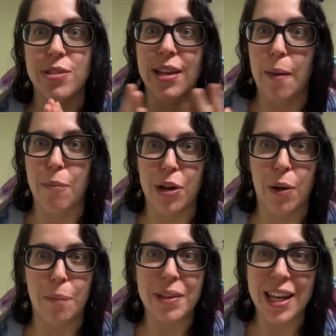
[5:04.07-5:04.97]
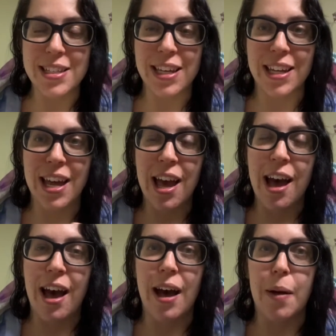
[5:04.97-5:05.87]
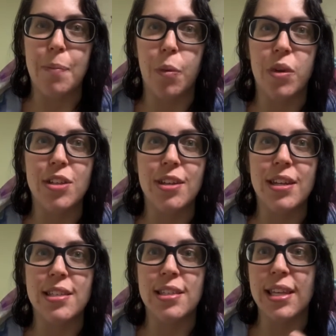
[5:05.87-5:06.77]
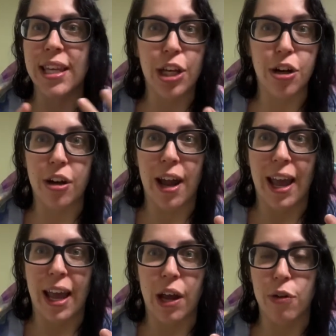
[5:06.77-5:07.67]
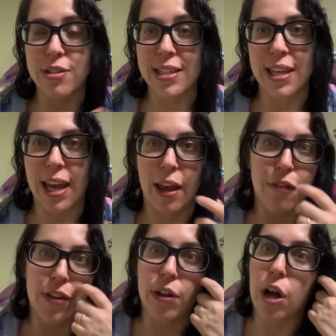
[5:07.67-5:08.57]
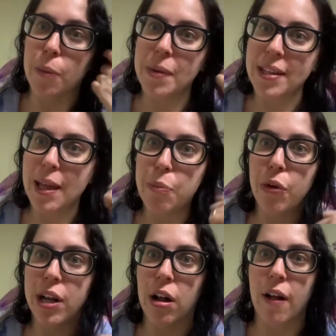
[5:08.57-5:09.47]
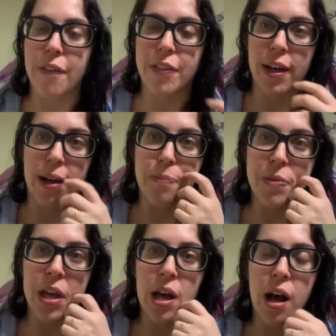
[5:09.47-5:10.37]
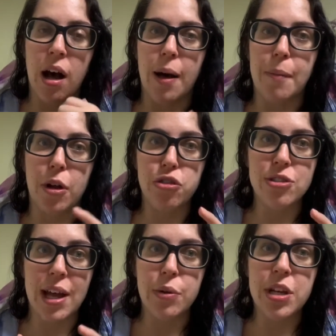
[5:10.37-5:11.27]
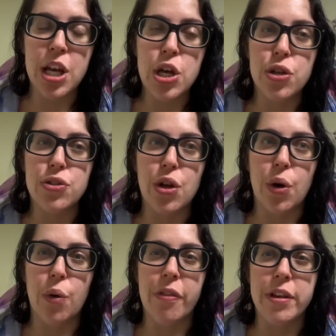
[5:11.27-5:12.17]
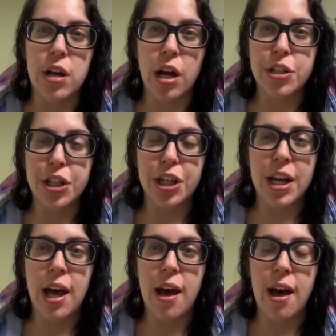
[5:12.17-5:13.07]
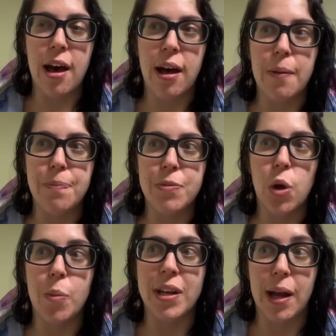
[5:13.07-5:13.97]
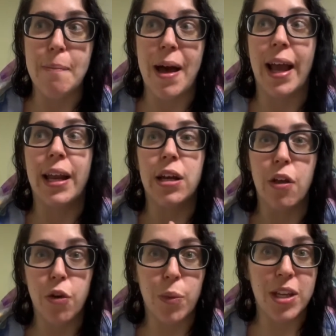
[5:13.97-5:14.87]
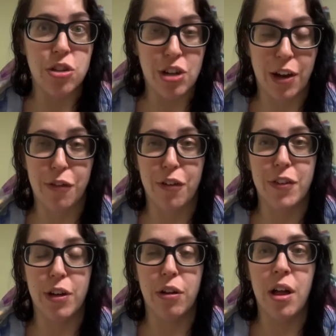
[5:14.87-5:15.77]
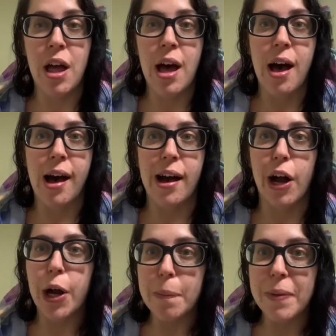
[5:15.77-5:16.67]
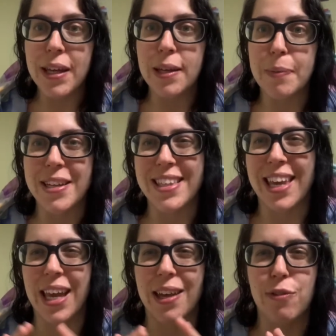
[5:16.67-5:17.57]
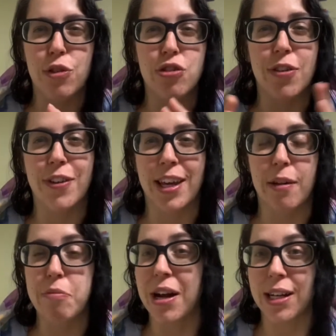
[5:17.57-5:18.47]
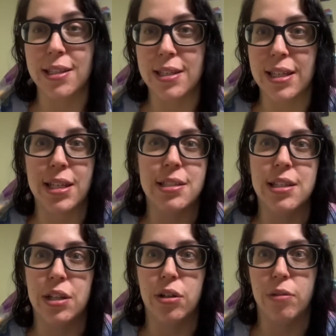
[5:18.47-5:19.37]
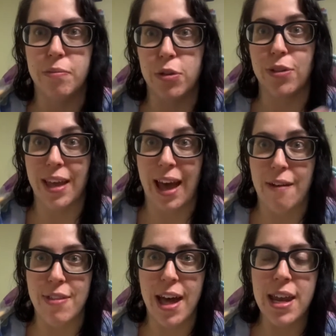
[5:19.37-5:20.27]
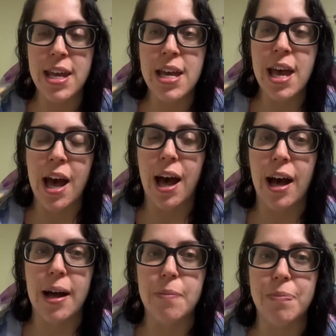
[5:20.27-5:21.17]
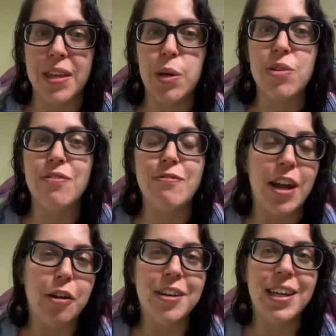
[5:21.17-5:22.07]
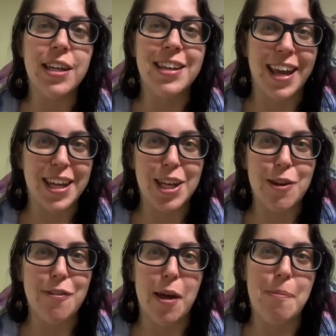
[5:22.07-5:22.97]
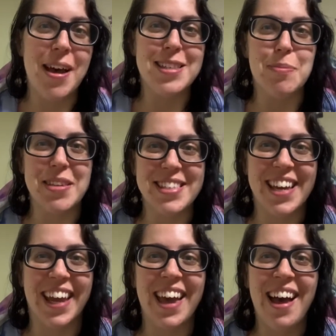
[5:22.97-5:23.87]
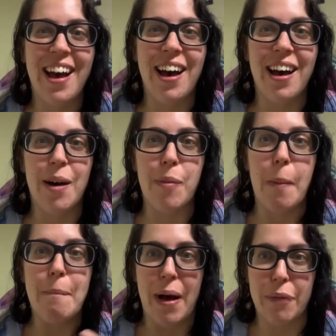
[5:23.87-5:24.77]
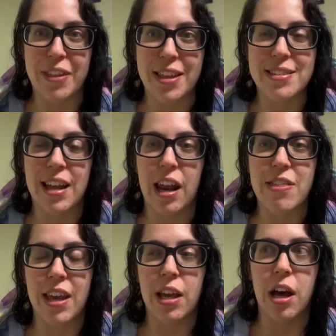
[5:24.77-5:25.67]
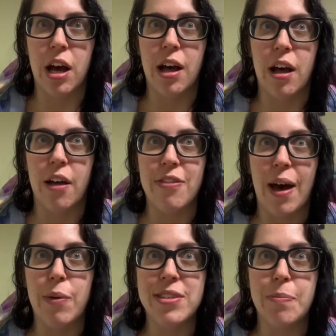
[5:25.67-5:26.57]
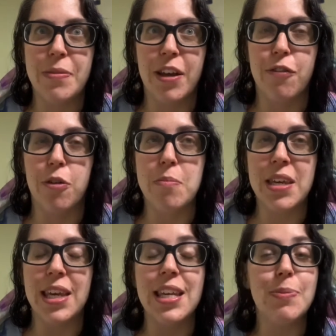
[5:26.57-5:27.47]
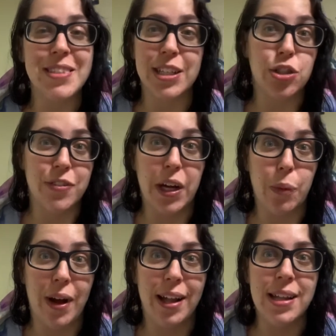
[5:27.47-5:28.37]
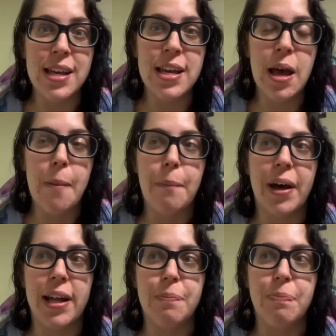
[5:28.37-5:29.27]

an embryo implanted, but we didn't hear or see a fetal heartbeat at that point on the ultrasound. So the doctor told me to come back in another week to check for a fetal heartbeat, because they can't give you the certificate of pregnancy until they have that. He was very negative and pessimistic about this, and I think that was something for me. He speaks English very well, but